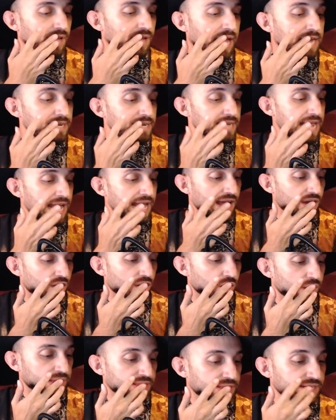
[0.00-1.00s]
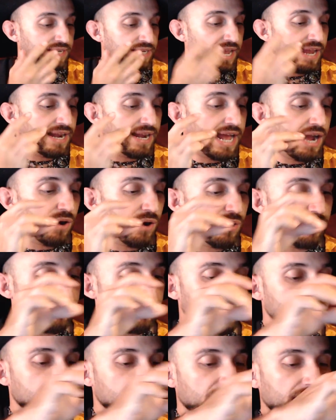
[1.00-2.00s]
And now, at the dead hour of
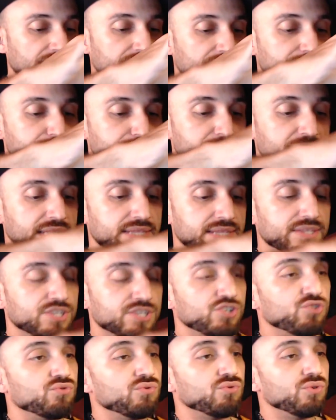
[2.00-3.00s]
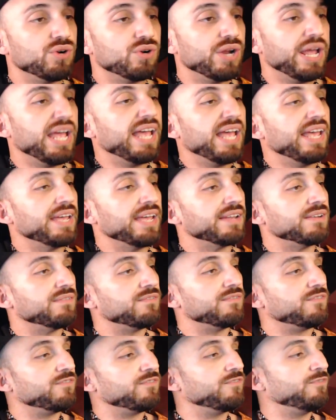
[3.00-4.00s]
the night, amid the
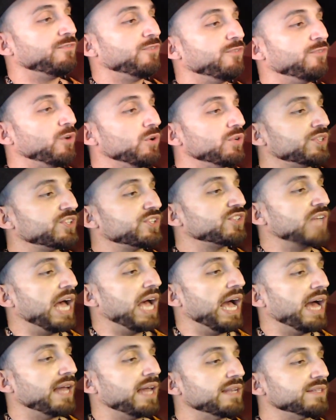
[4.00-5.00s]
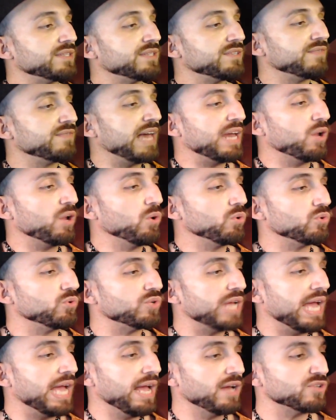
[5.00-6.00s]
dreadful silence of that
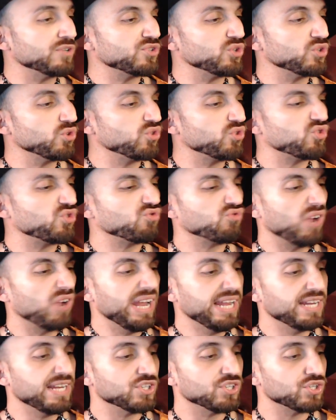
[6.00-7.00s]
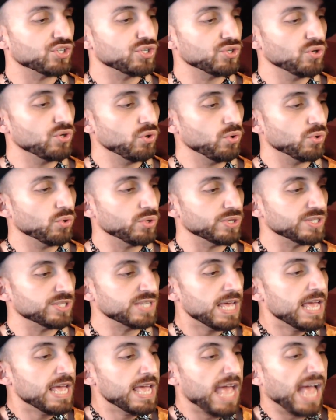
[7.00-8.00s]
old house, so strange a
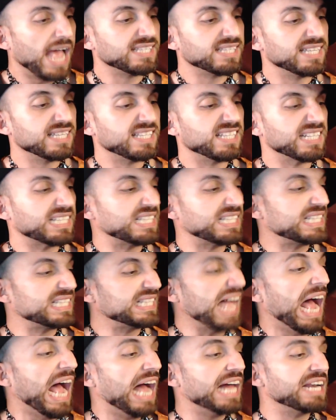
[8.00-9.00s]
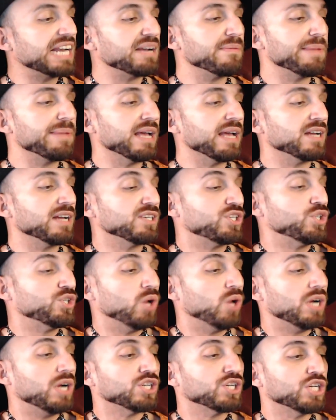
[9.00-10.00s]
noise as this excited me
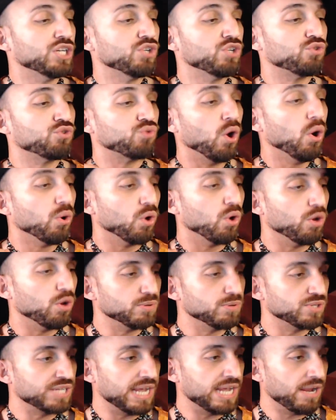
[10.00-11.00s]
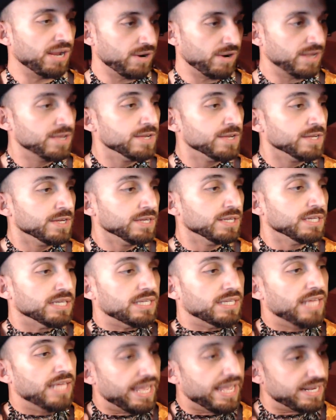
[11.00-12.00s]
unto uncontrollable terror.
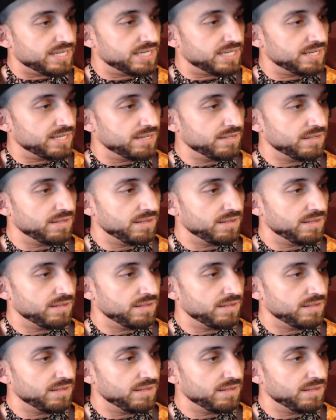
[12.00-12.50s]
Yet,